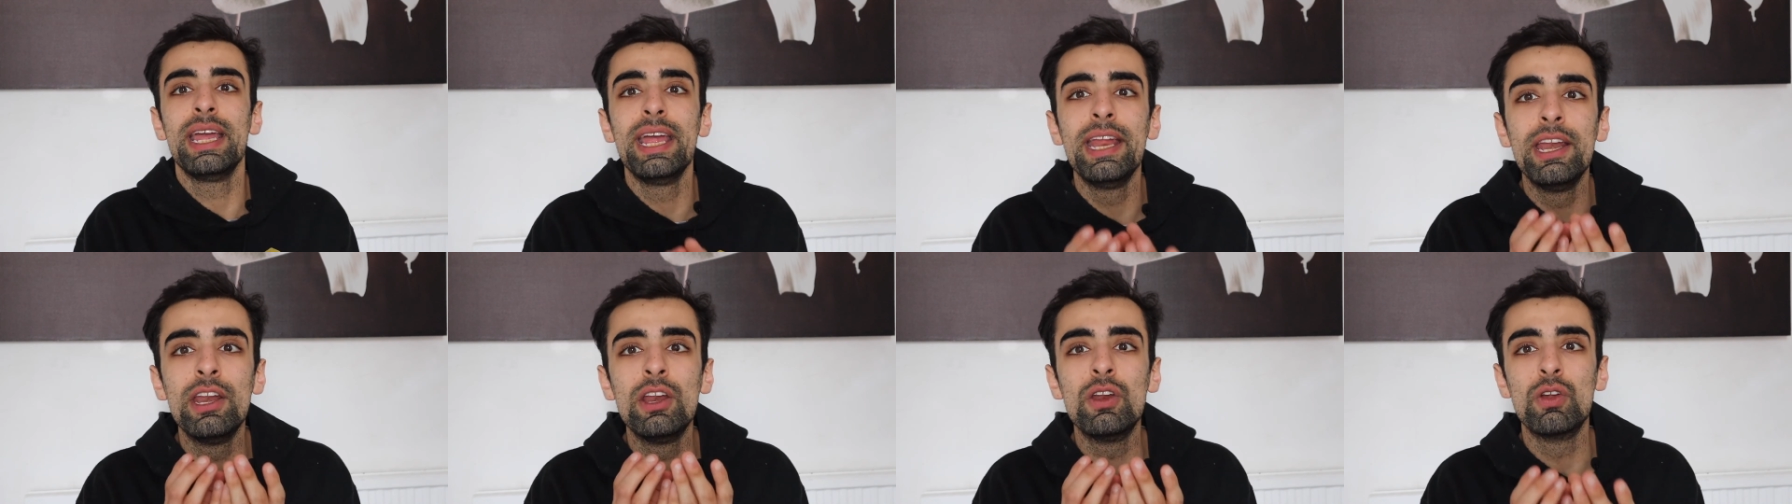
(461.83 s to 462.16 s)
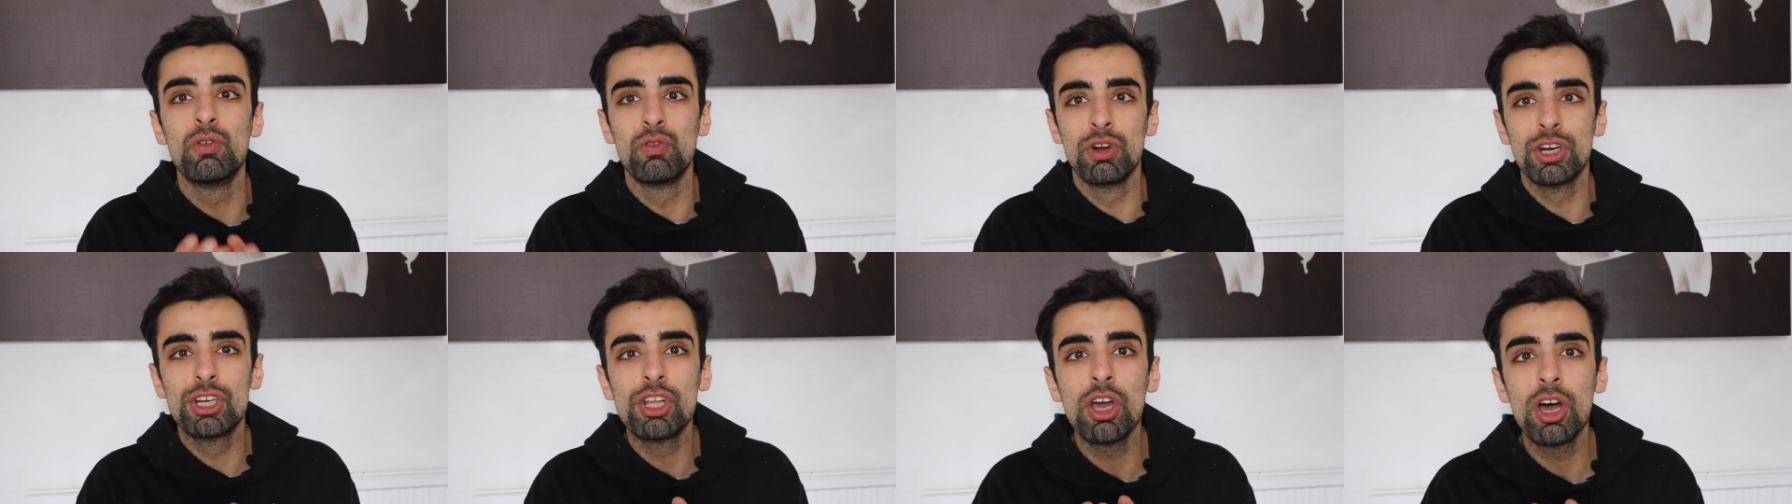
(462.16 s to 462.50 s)
in the
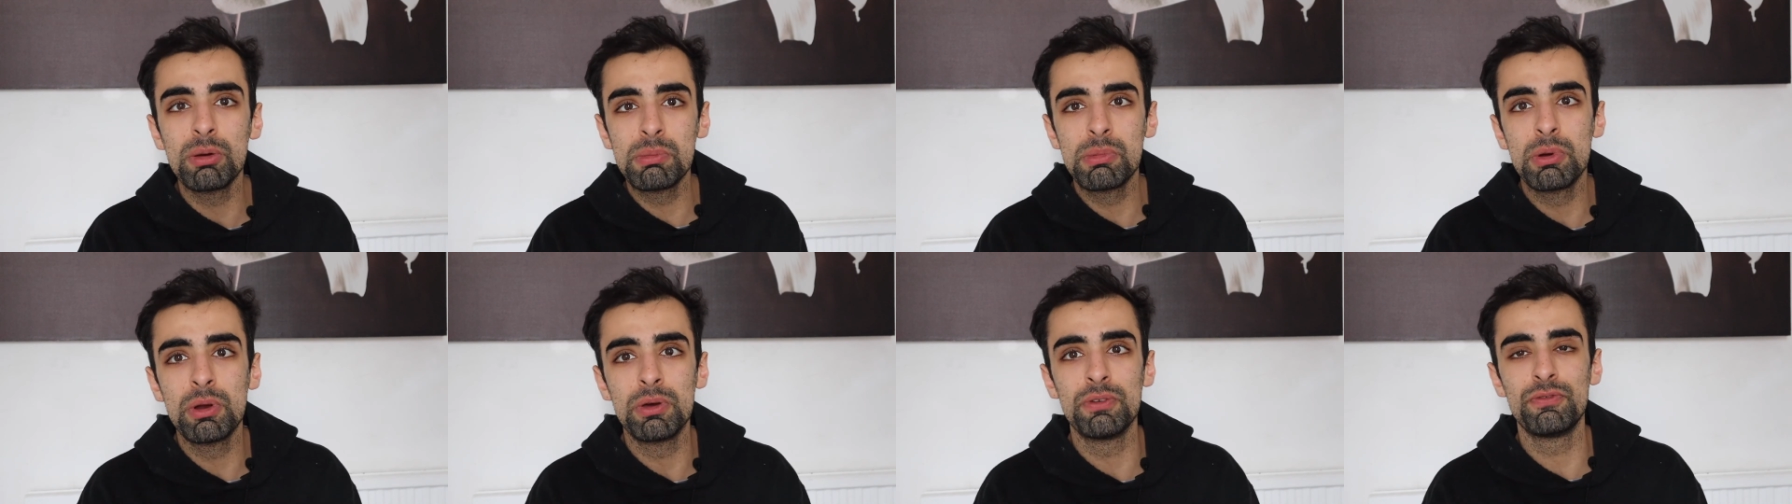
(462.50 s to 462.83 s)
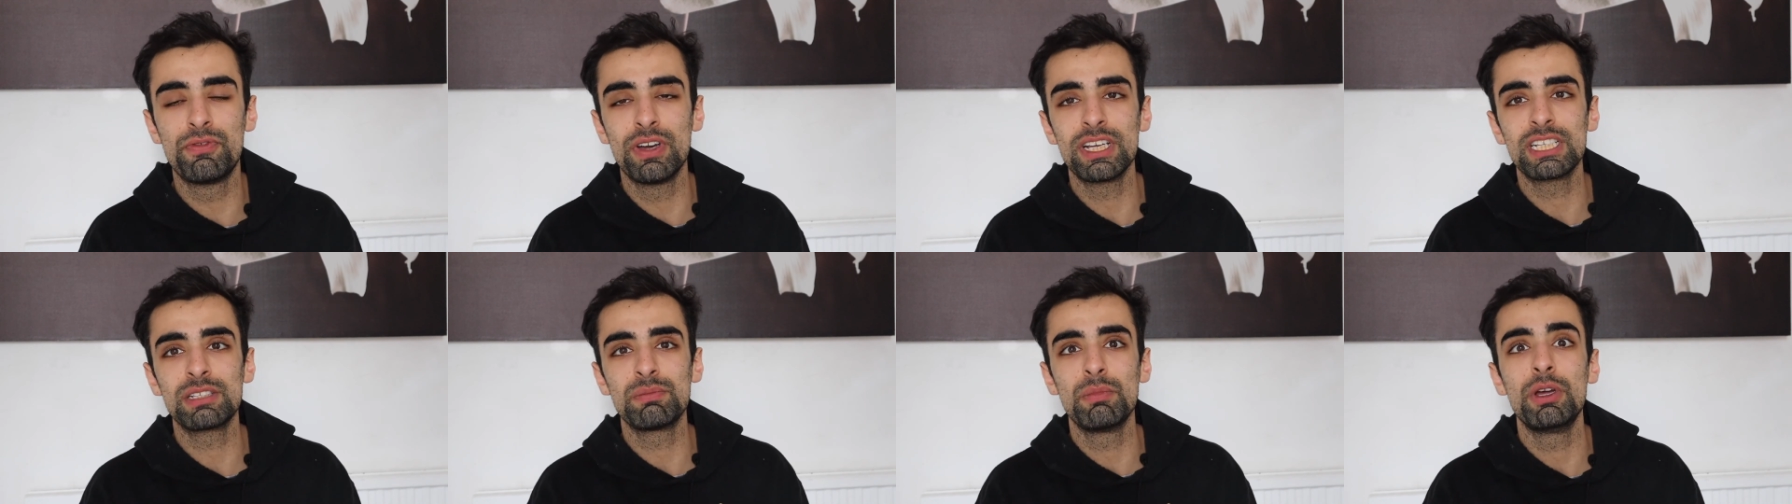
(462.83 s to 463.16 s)
return on
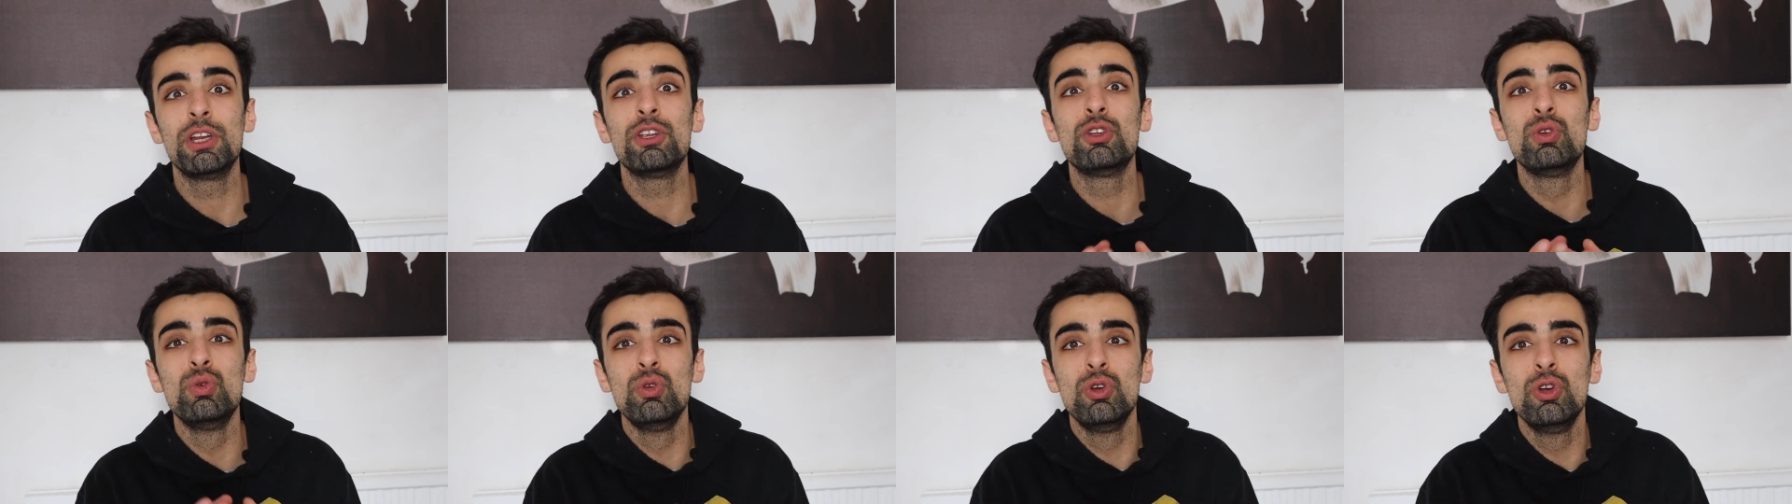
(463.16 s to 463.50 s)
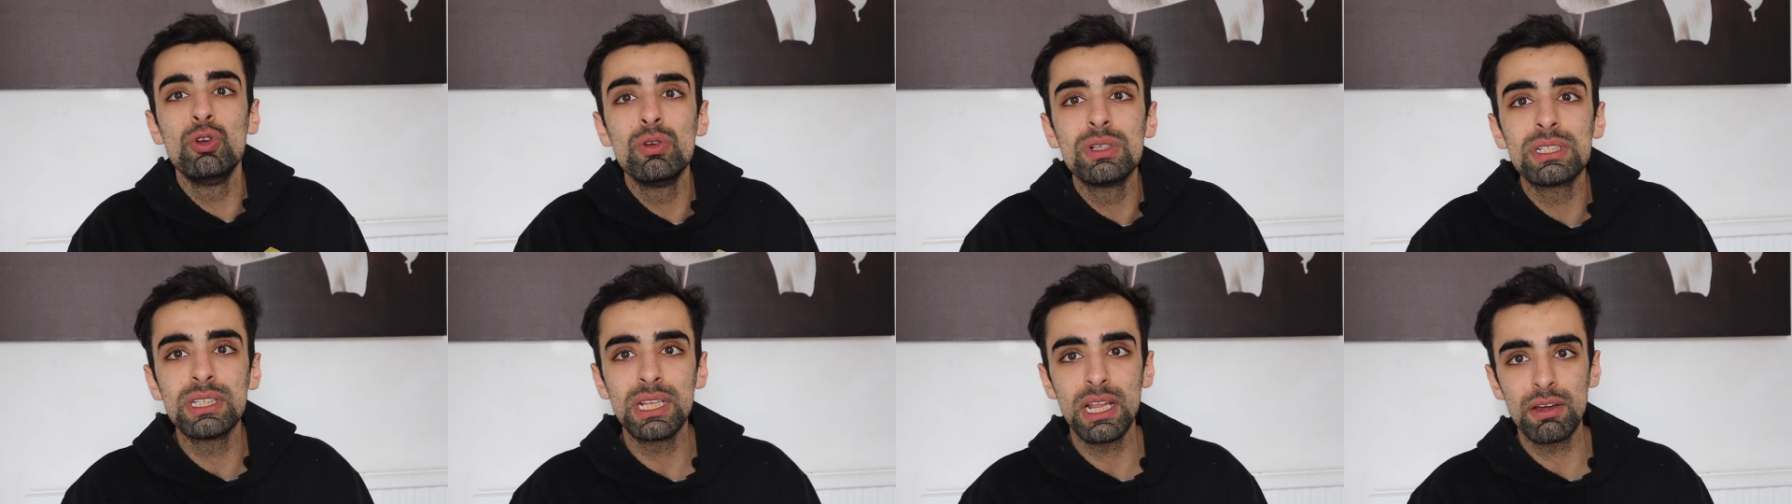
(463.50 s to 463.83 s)
investment, you
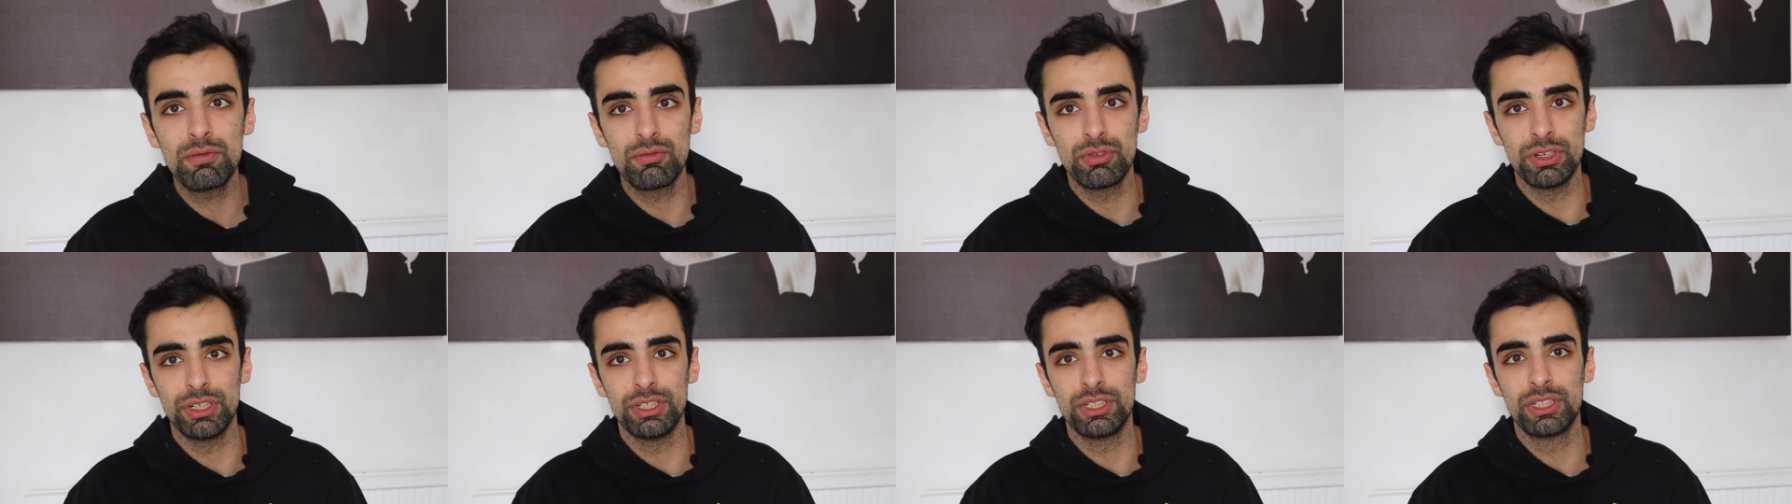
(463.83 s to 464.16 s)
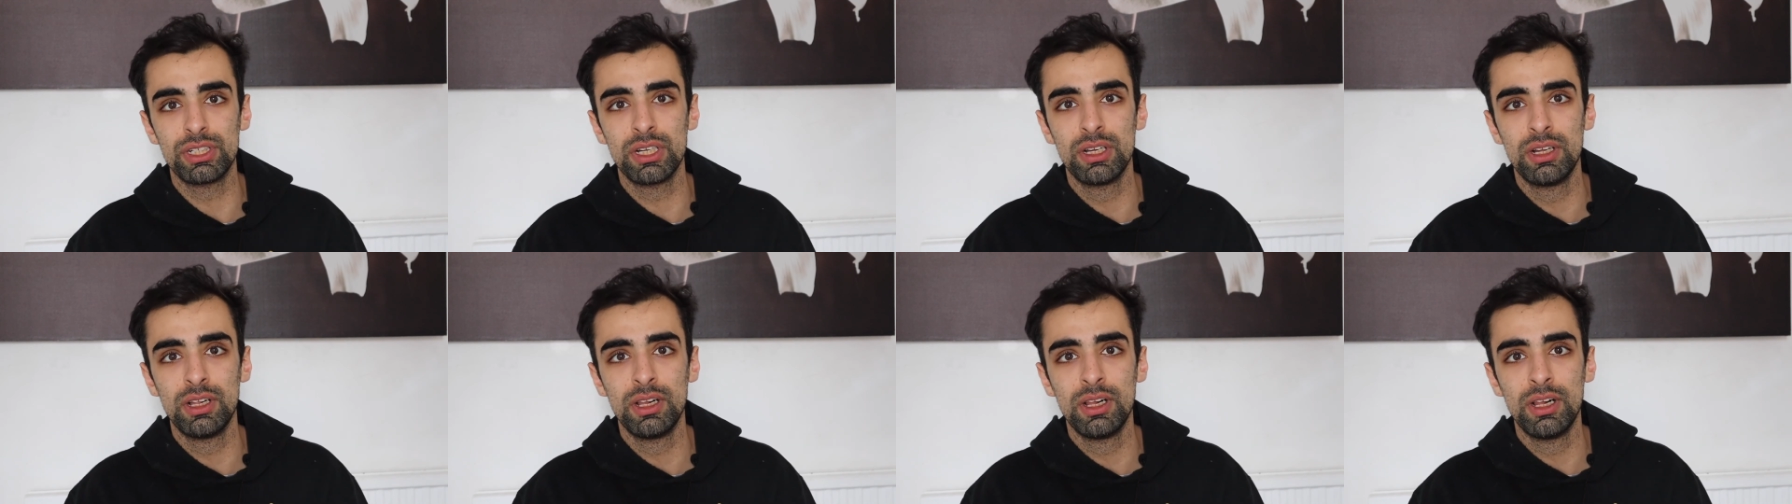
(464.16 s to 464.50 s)
lose leverage.